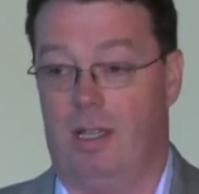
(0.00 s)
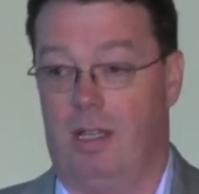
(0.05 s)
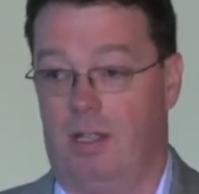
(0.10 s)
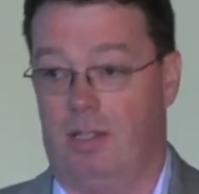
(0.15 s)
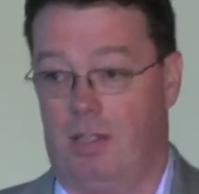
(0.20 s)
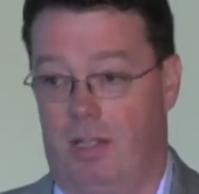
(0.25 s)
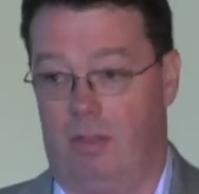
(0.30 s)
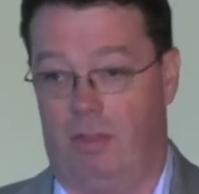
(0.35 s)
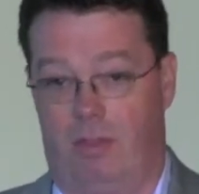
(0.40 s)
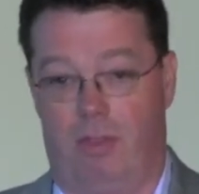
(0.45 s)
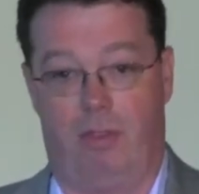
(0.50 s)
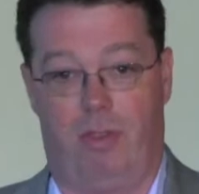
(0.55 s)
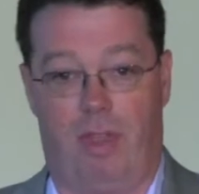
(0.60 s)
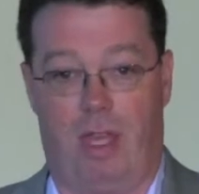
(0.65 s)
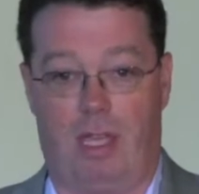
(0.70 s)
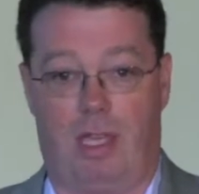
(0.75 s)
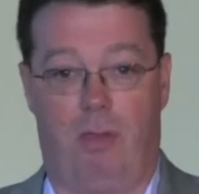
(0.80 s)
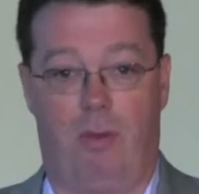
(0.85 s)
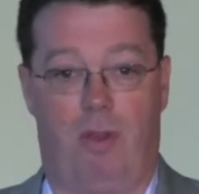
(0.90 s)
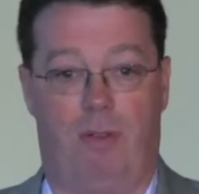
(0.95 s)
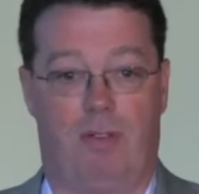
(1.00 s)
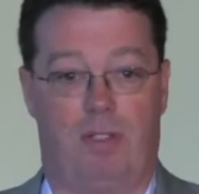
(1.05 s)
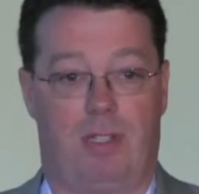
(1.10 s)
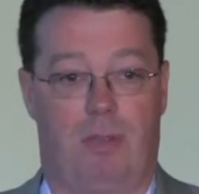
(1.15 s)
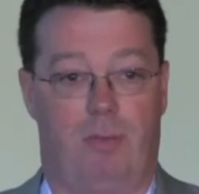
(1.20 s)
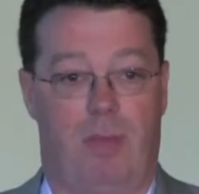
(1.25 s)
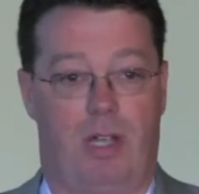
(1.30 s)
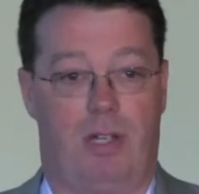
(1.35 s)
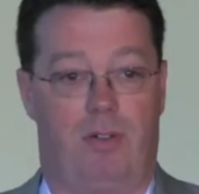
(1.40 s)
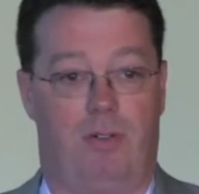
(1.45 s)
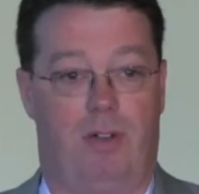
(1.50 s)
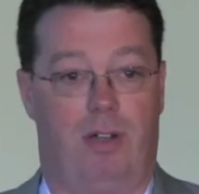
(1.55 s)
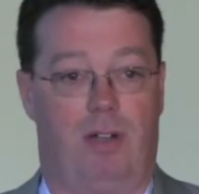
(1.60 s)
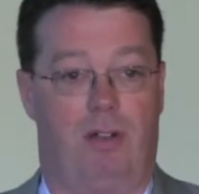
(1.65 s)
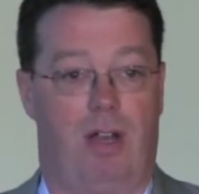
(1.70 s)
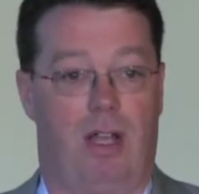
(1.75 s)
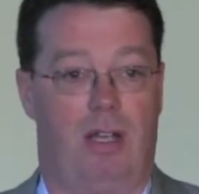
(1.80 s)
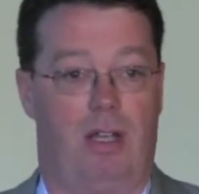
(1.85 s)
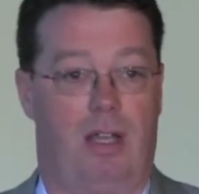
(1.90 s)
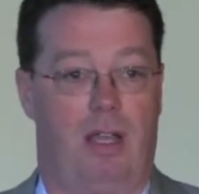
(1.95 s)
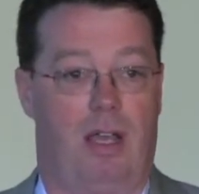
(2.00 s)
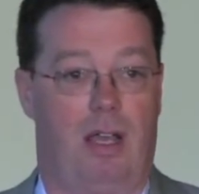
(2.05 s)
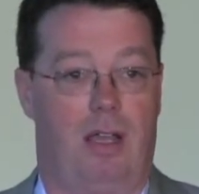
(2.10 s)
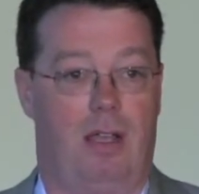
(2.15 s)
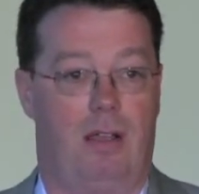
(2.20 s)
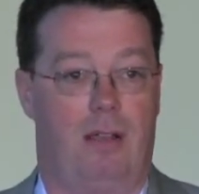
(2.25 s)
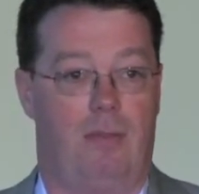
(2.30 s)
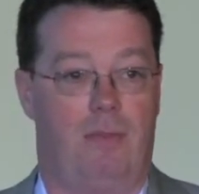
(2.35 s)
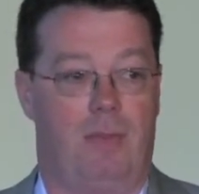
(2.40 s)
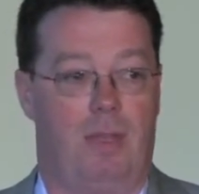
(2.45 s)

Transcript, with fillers: So thank you ever so much for a great day,